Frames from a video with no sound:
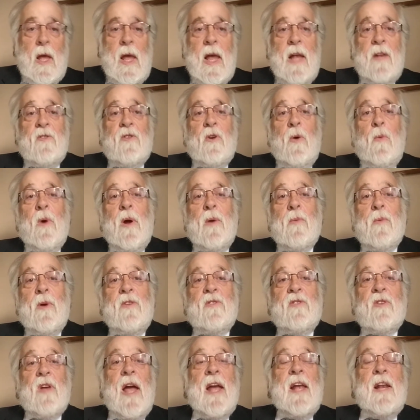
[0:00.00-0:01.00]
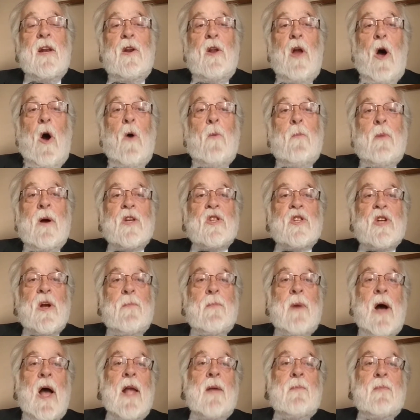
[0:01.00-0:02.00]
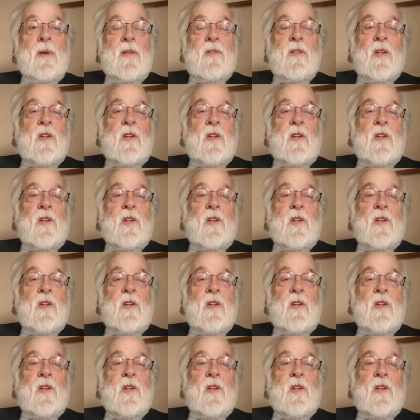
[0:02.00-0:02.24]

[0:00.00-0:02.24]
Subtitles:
And so when we say, lo b'shamayim,